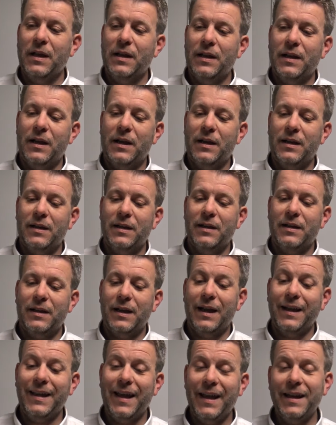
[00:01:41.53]

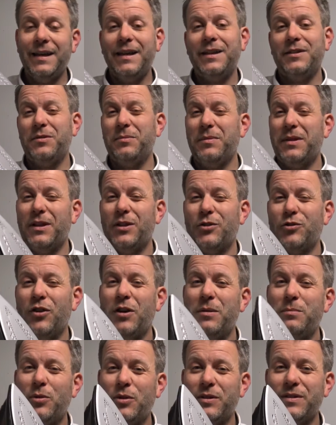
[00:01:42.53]
Again, it's something I try
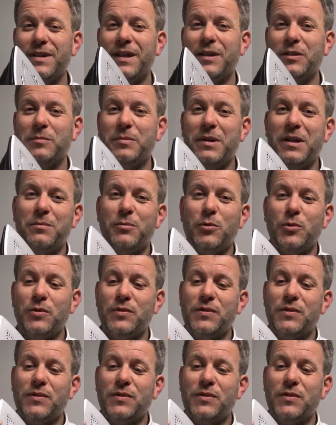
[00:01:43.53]
and point out to people